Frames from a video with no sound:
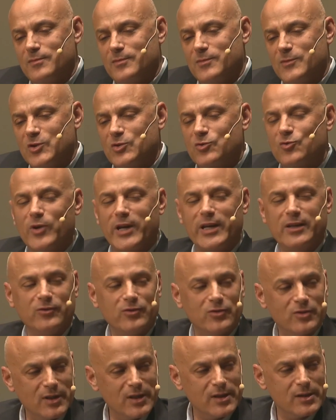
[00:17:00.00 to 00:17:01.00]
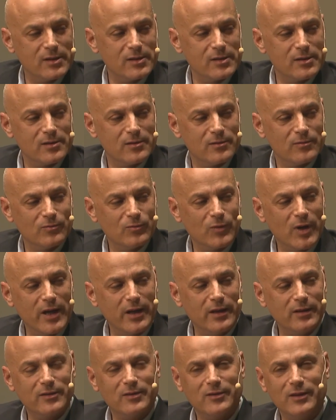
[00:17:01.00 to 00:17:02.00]
strangeness,
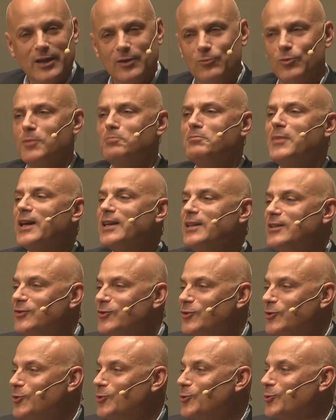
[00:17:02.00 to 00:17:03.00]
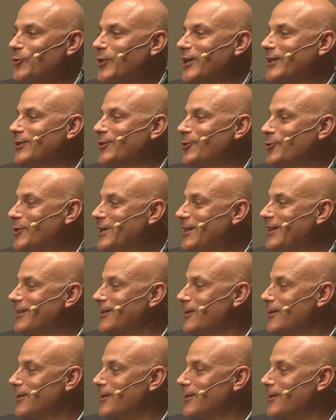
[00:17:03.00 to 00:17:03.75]
right? He reminds you that Greek